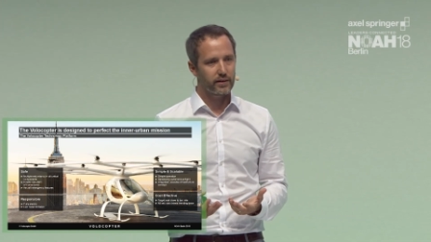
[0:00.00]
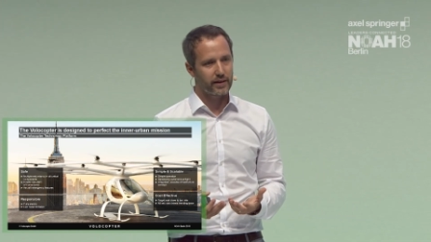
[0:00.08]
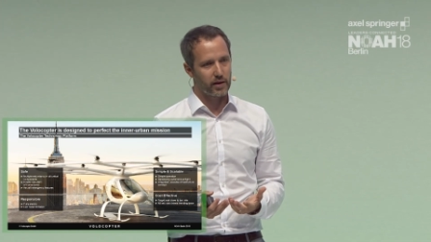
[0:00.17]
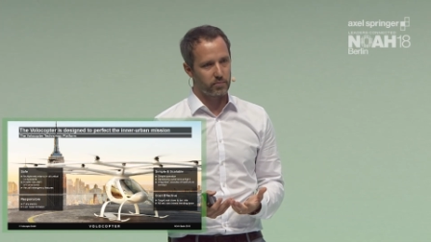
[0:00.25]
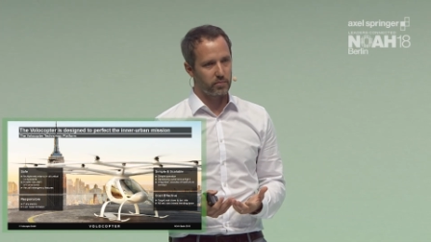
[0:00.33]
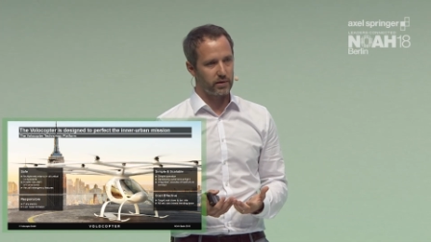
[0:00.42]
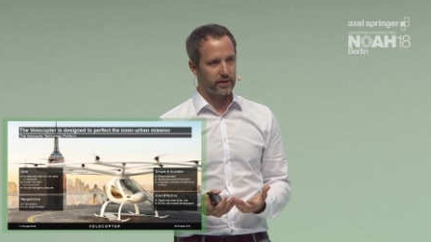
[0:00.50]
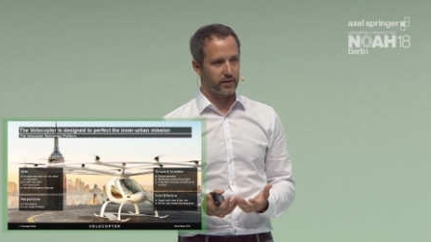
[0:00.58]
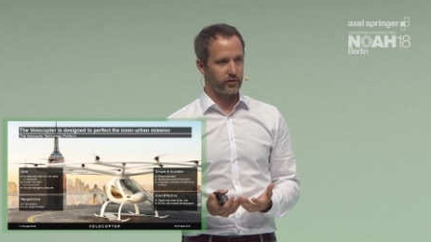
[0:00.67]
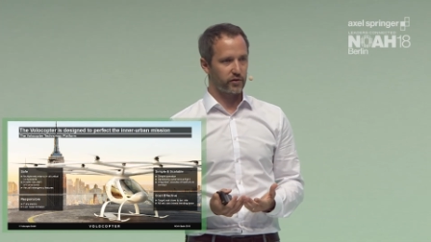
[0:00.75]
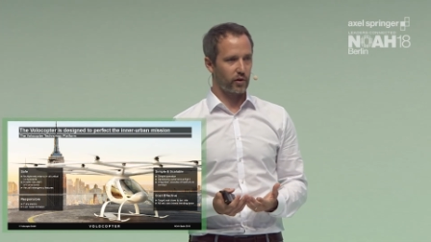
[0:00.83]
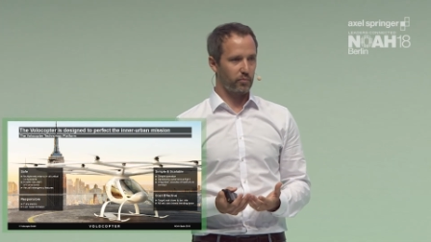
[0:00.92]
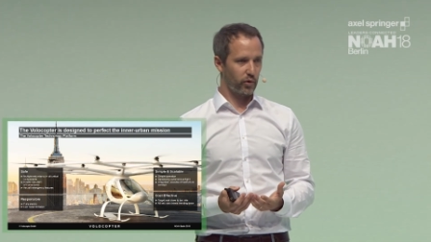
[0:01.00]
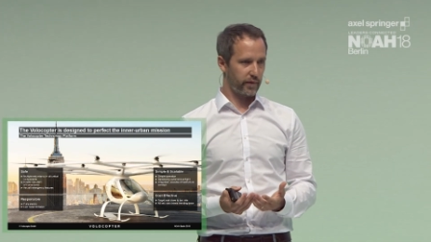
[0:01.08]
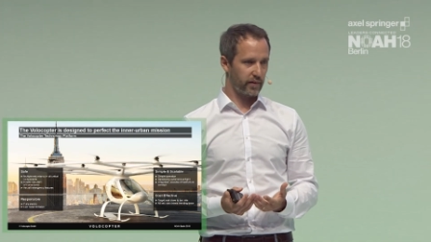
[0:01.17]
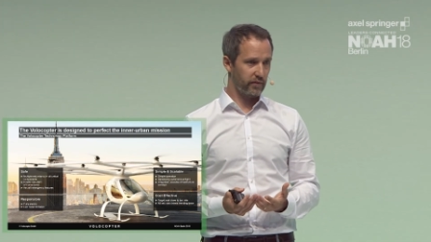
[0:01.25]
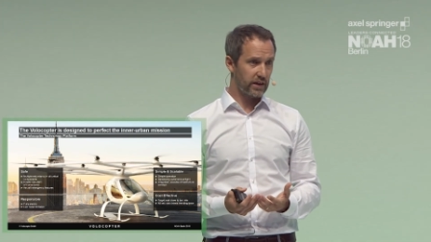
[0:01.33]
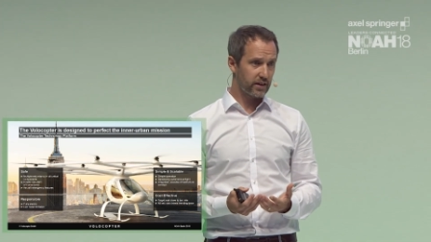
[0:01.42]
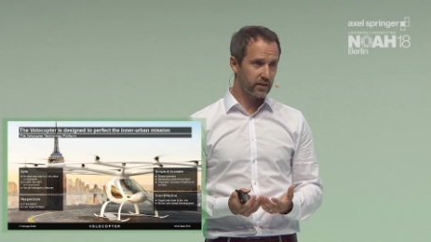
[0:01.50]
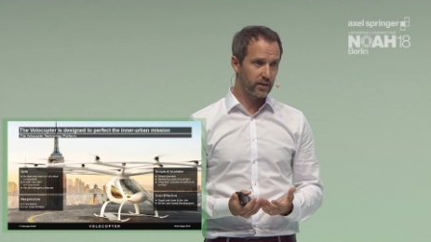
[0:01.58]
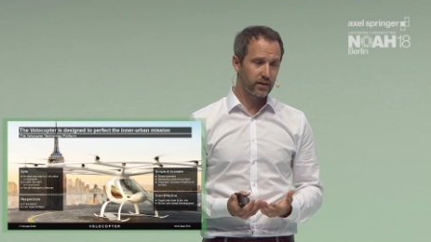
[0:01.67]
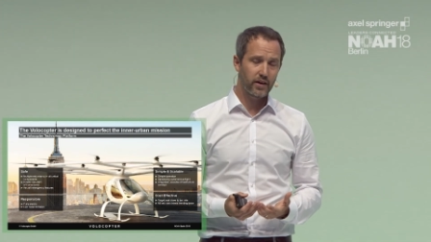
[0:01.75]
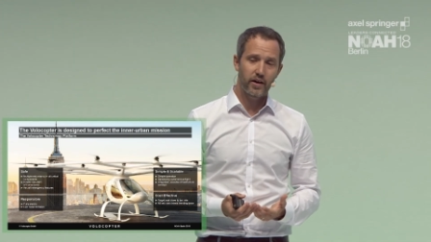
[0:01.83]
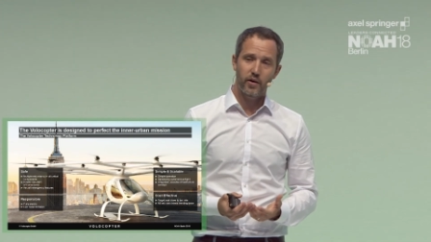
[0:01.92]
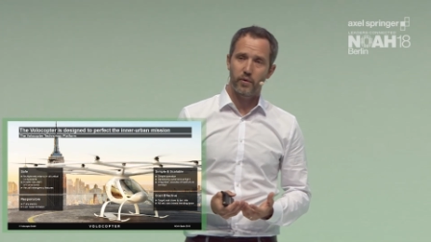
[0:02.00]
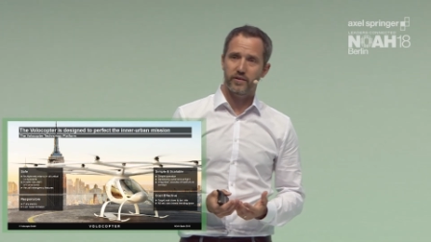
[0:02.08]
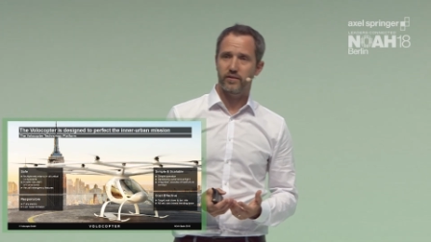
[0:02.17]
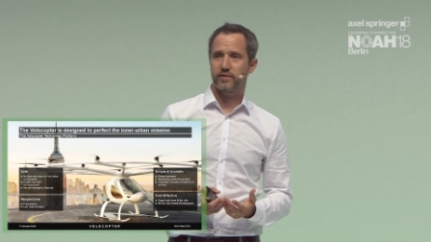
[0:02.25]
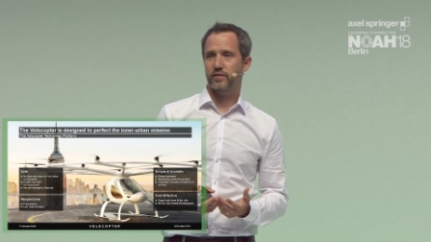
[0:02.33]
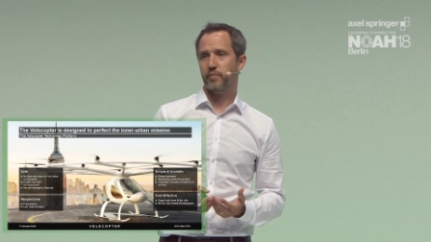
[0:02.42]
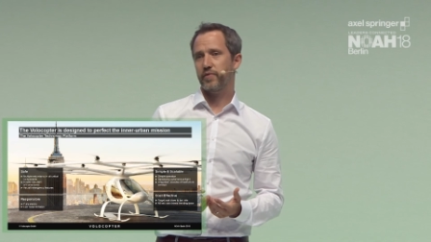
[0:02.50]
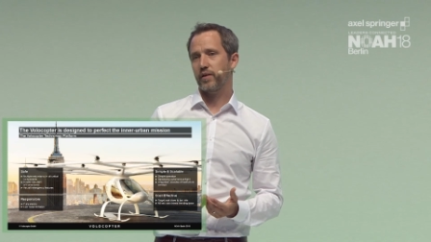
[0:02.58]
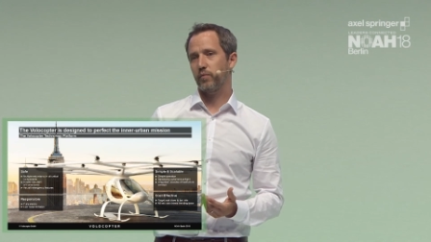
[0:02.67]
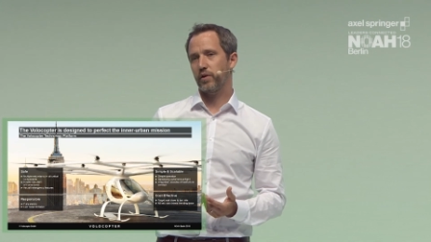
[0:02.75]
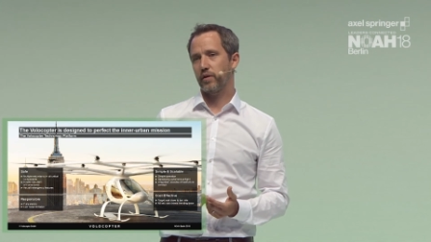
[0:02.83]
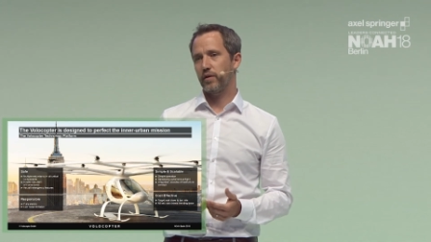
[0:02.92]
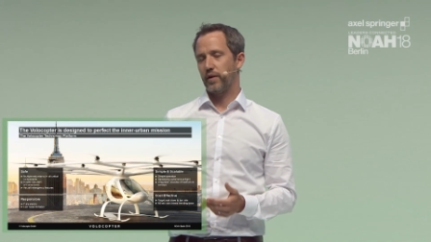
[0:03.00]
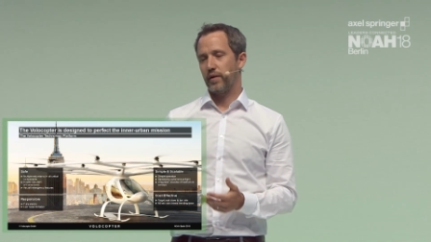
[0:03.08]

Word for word: capabilities on board the vehicle, which is something where